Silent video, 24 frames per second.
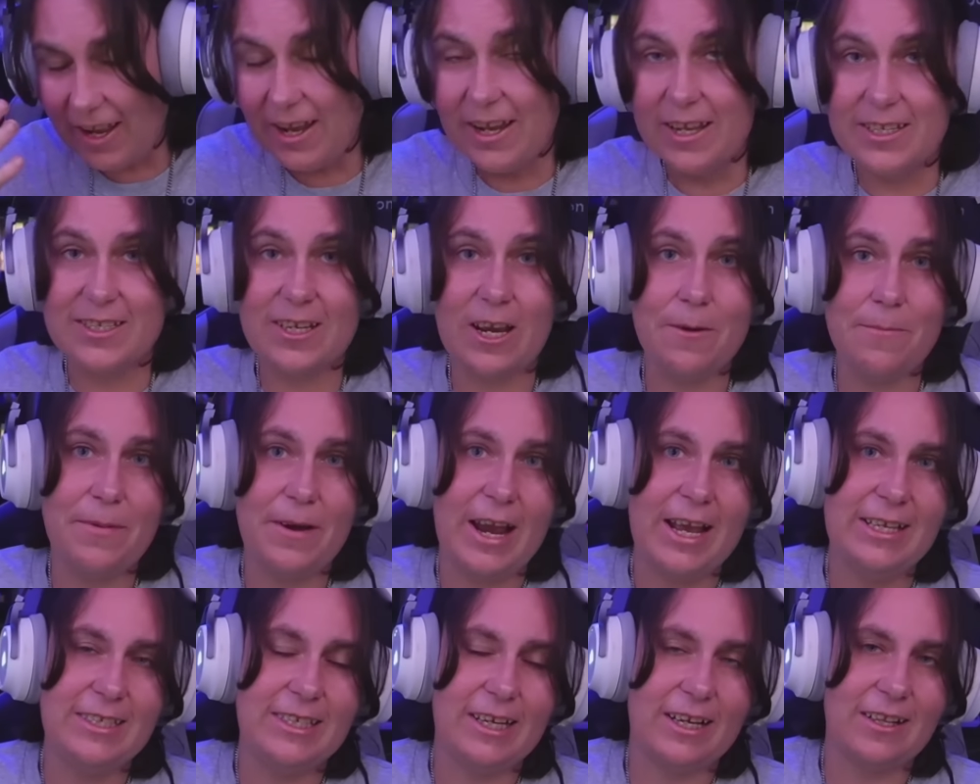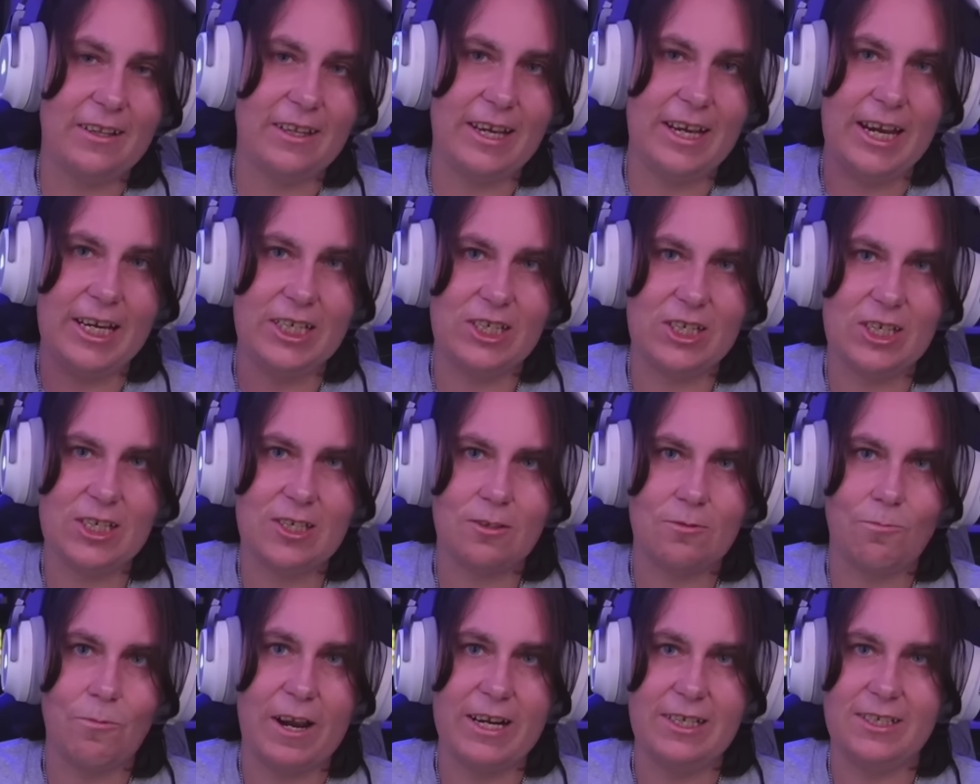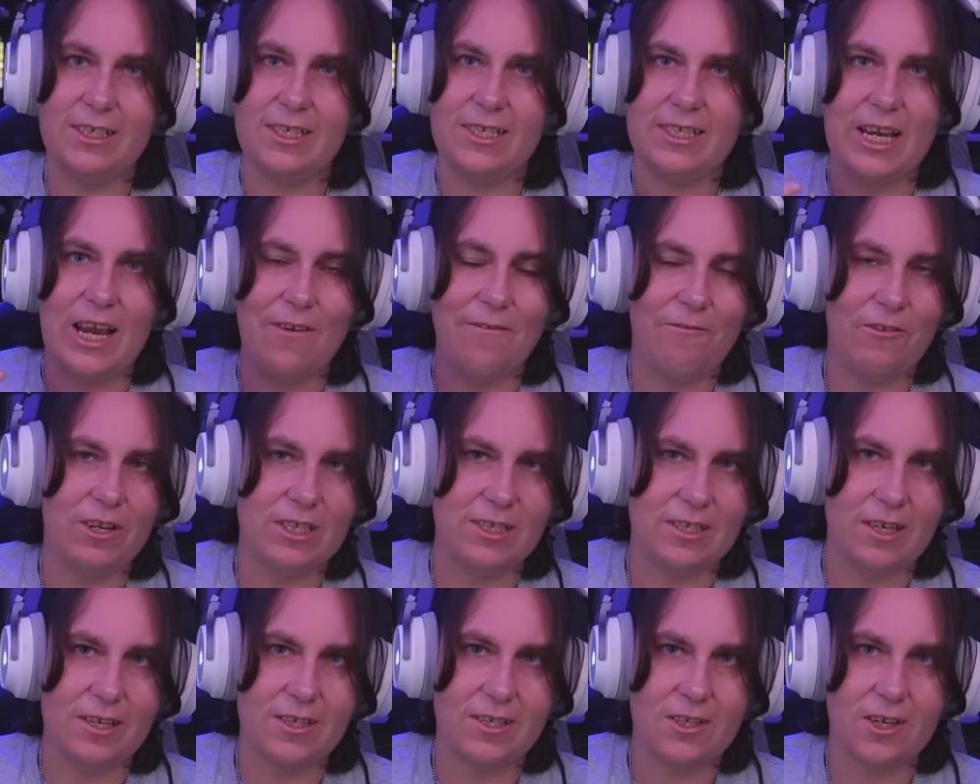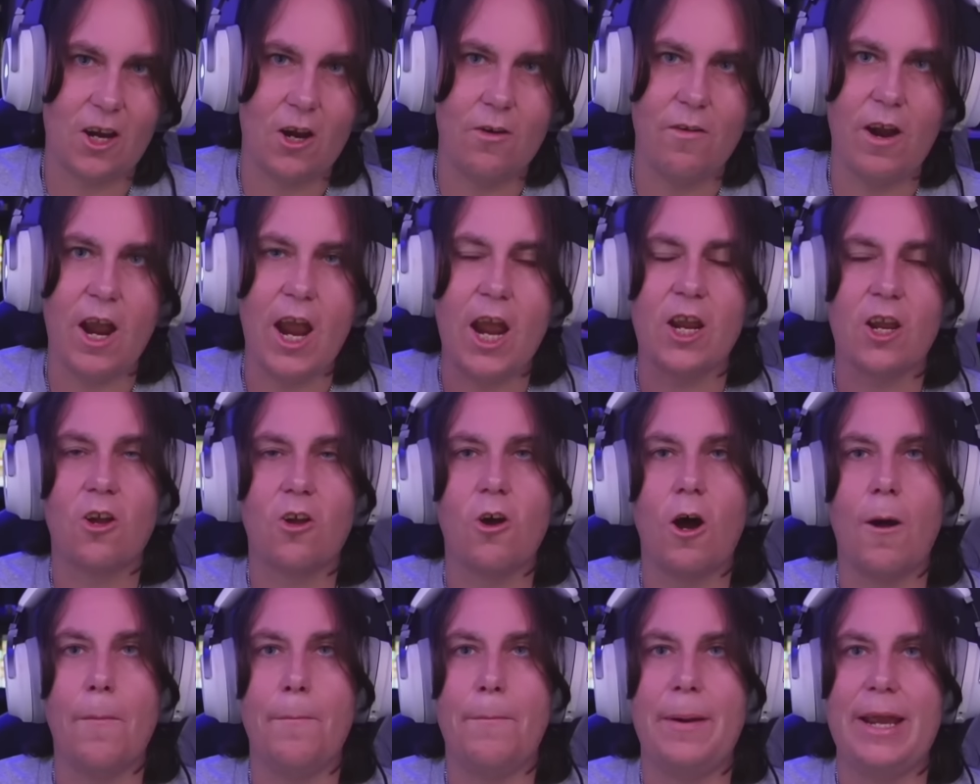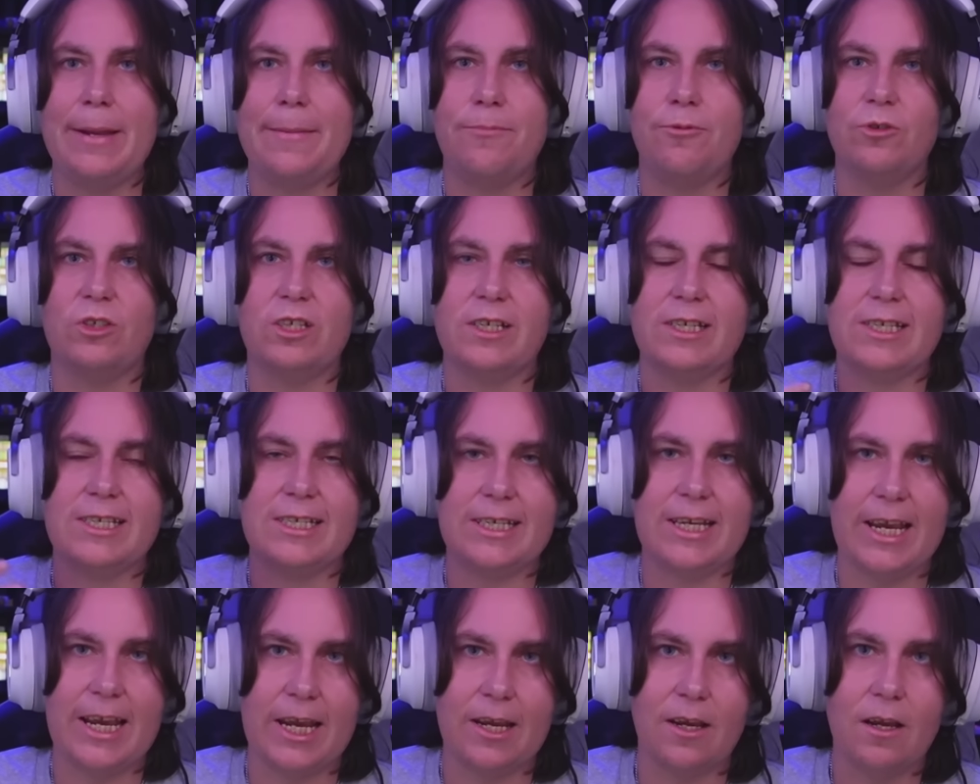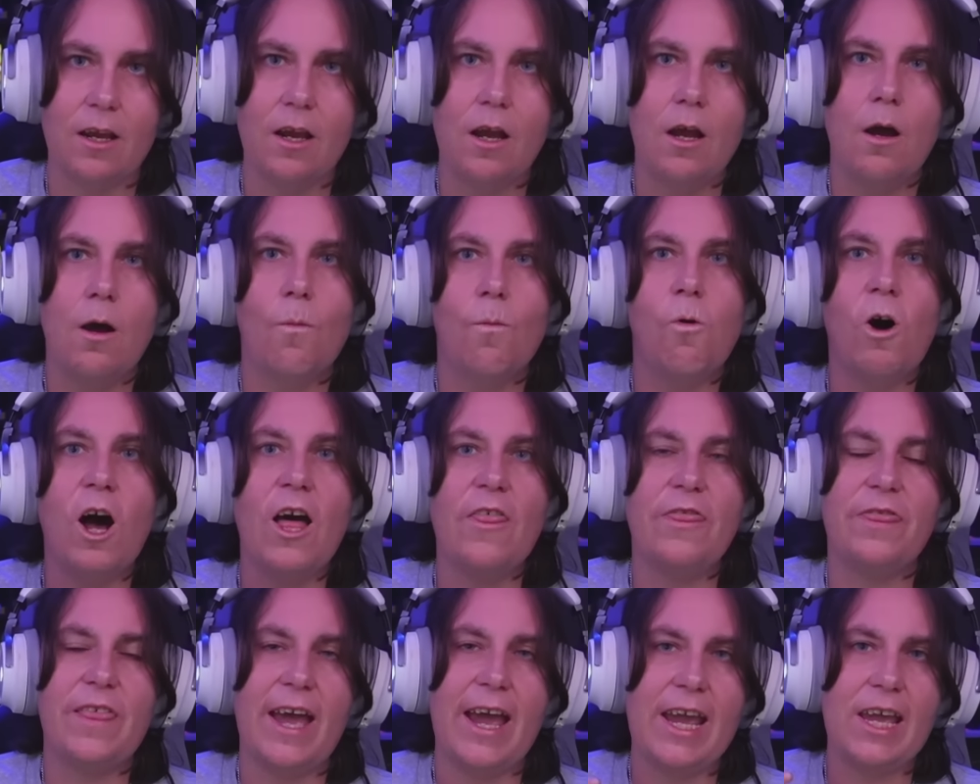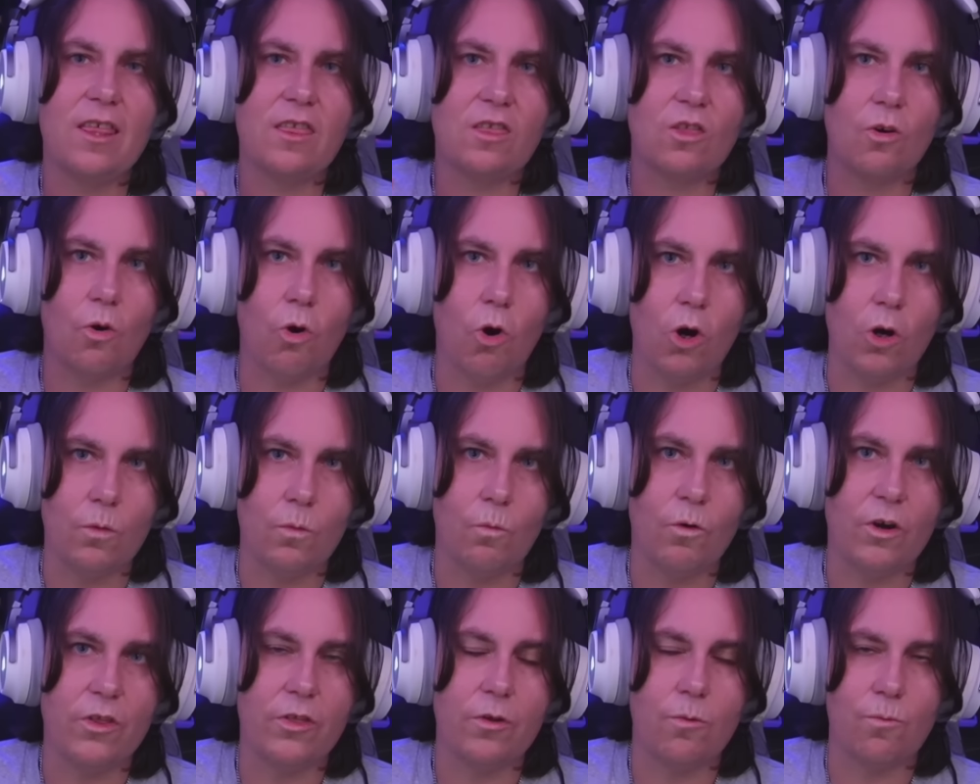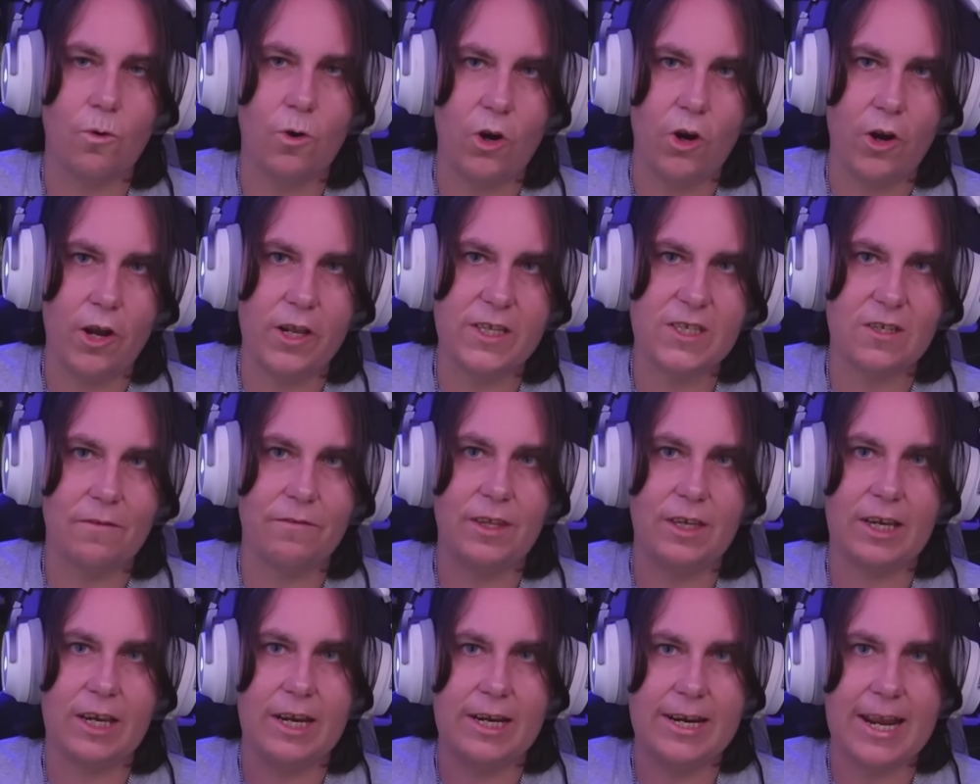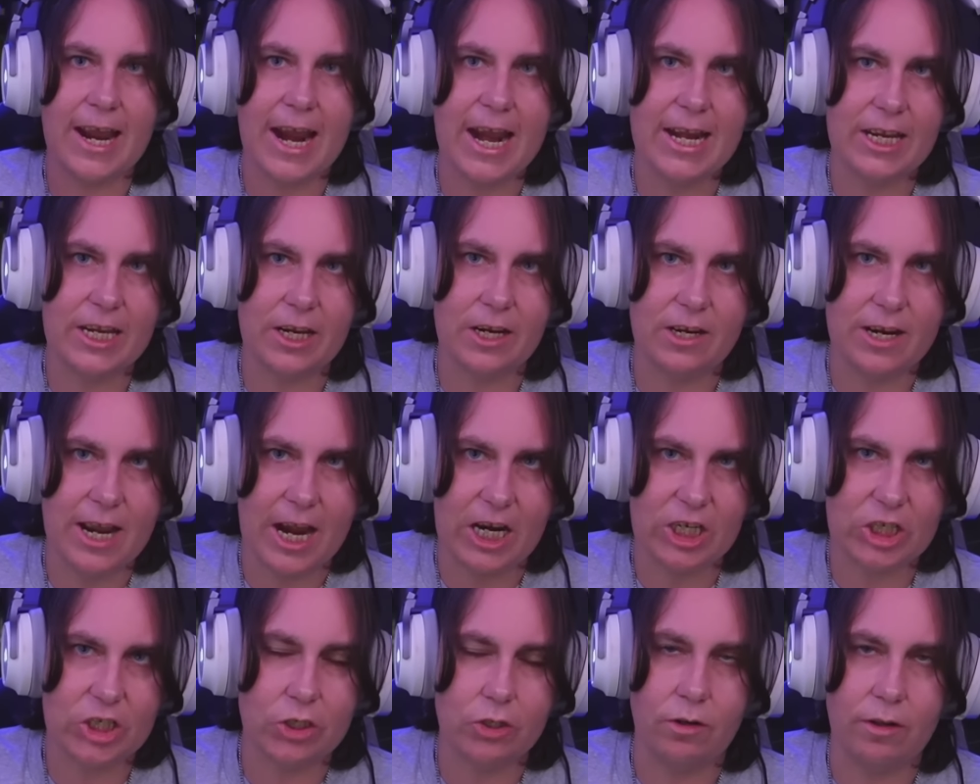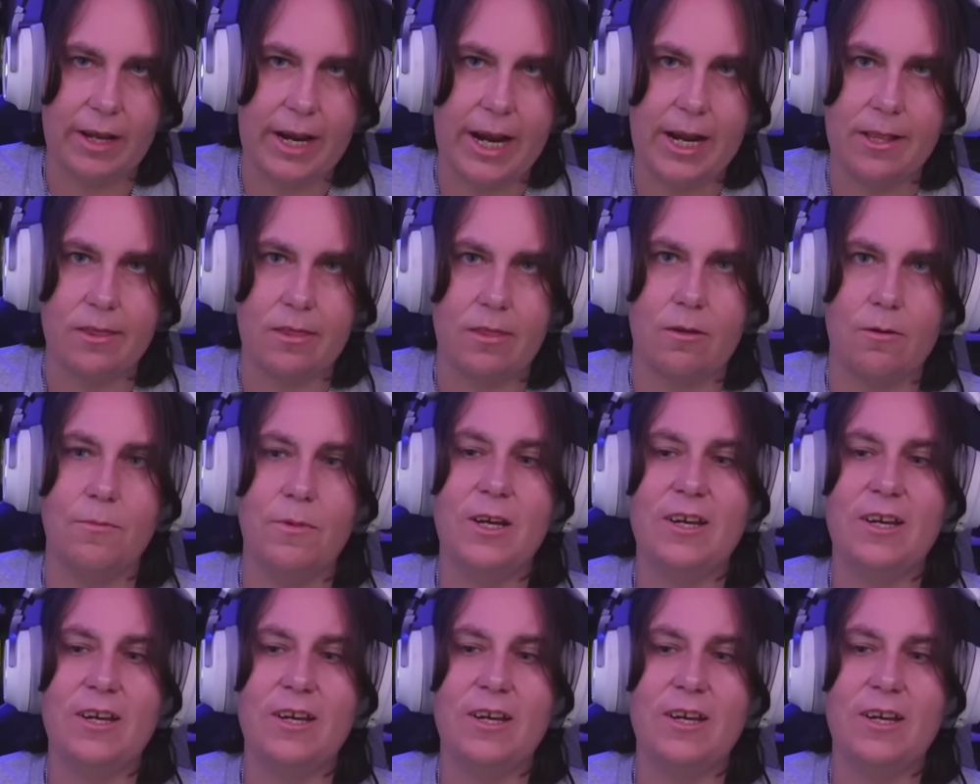so basically, he just went to San Francisco and got people to sing what they thought were the words of the Canadian national anthem.